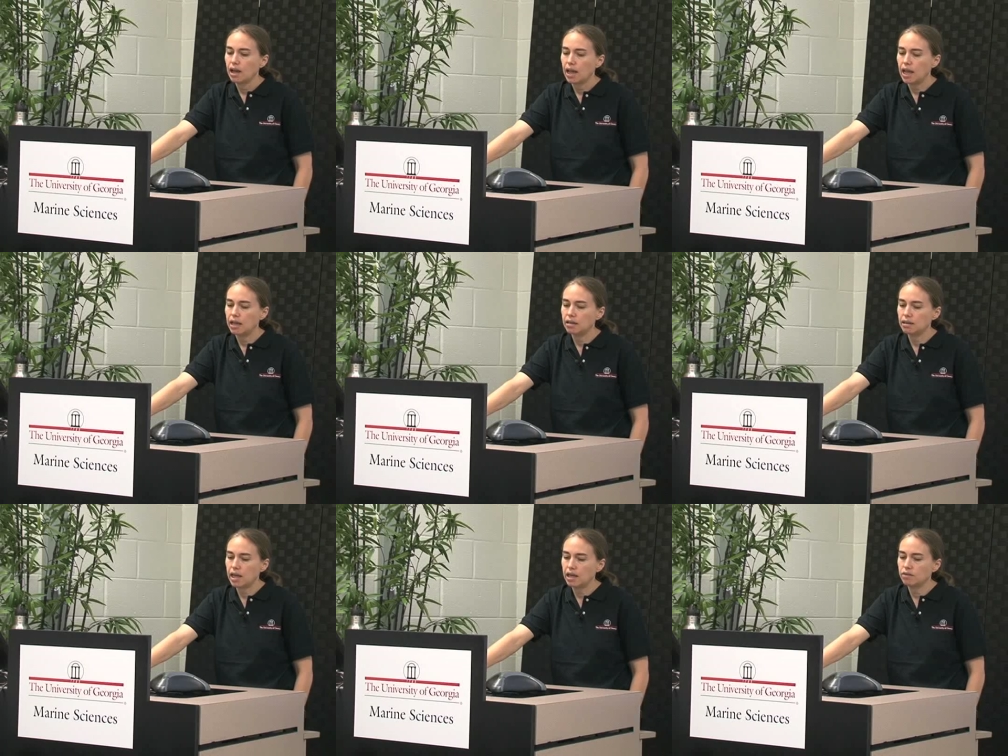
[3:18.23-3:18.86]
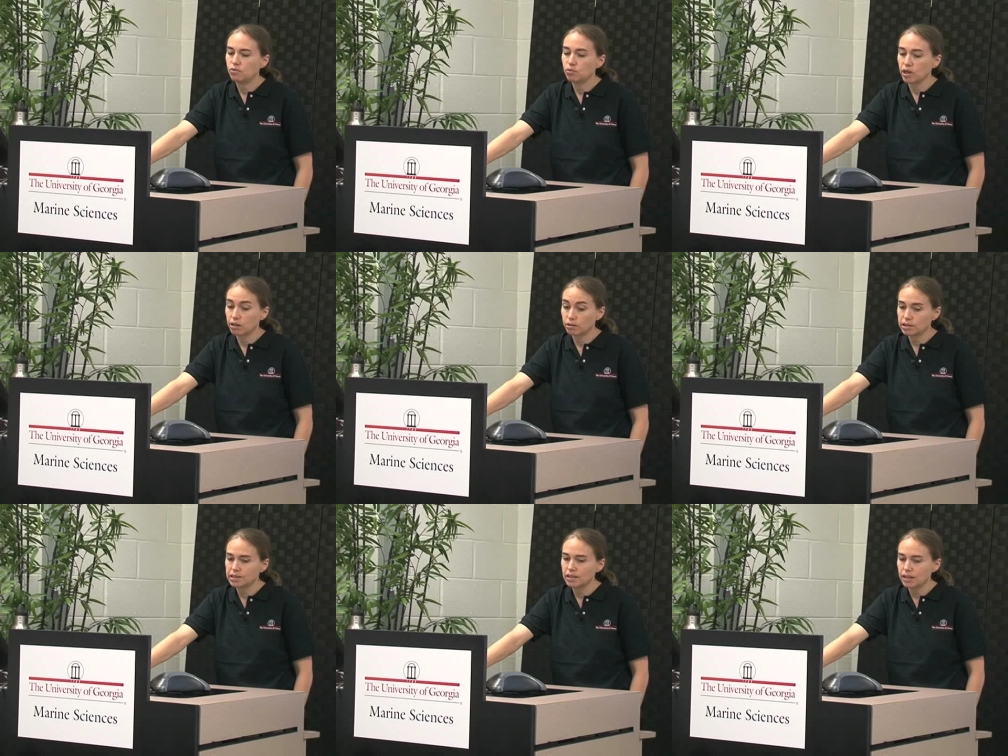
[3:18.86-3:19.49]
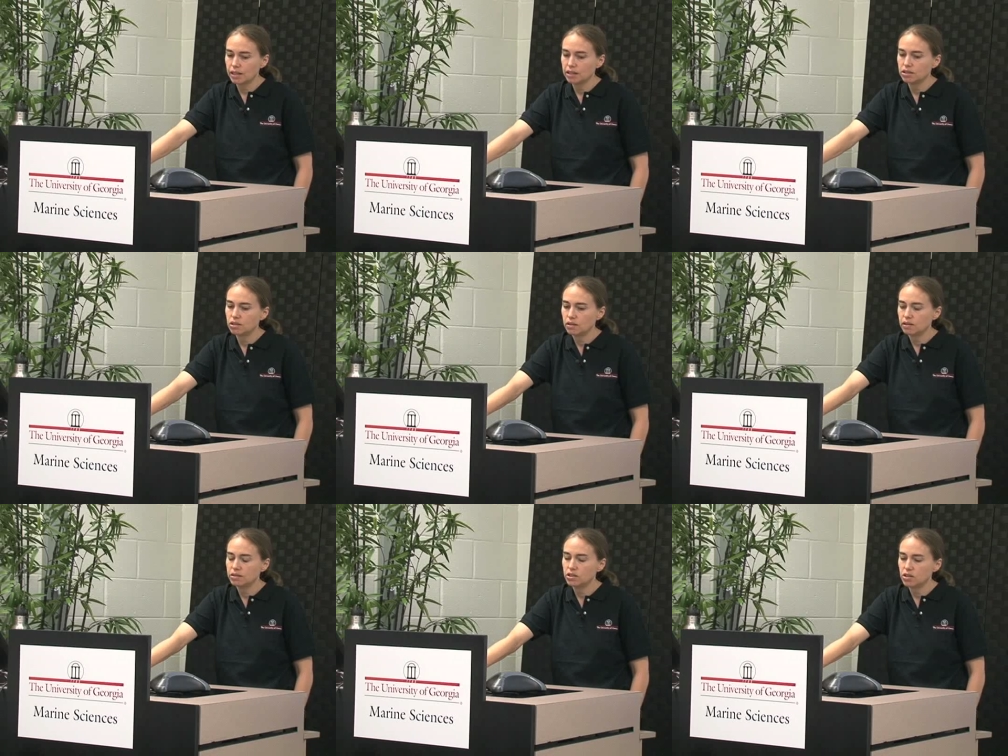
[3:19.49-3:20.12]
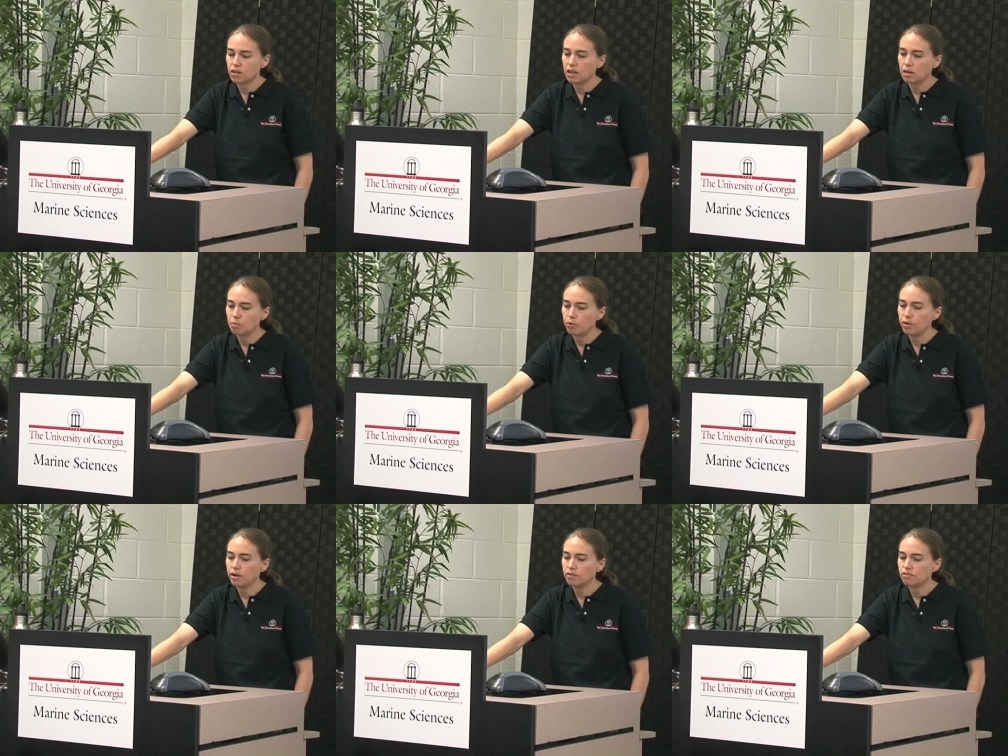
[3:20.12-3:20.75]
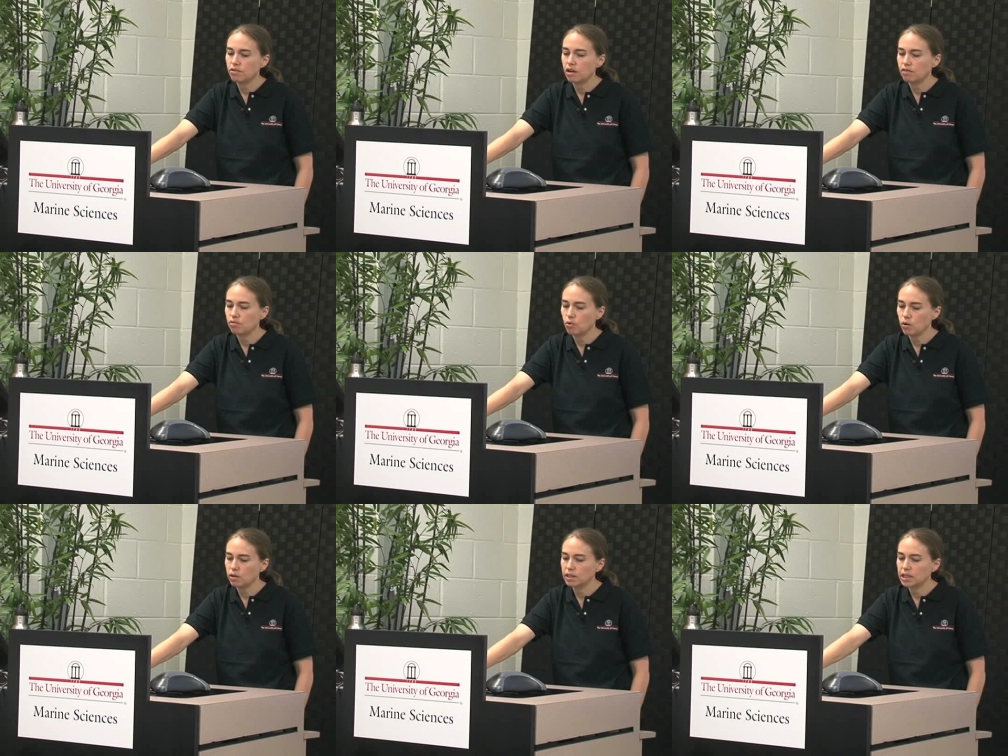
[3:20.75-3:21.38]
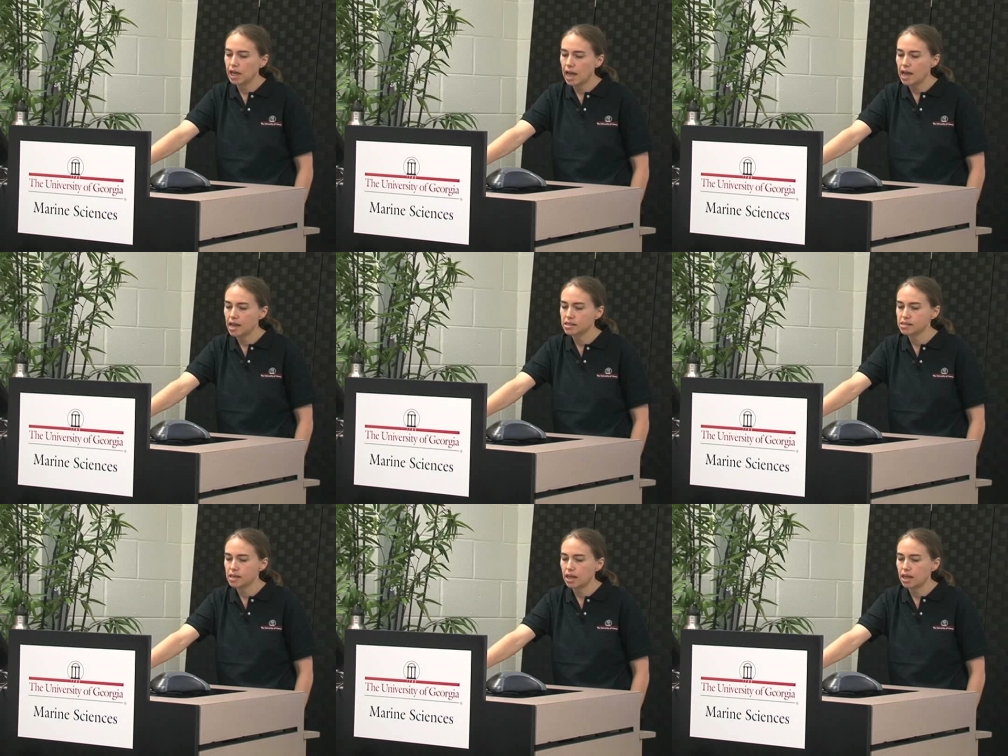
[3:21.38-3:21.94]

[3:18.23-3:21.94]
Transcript: and rigorously to the input of oil and gas.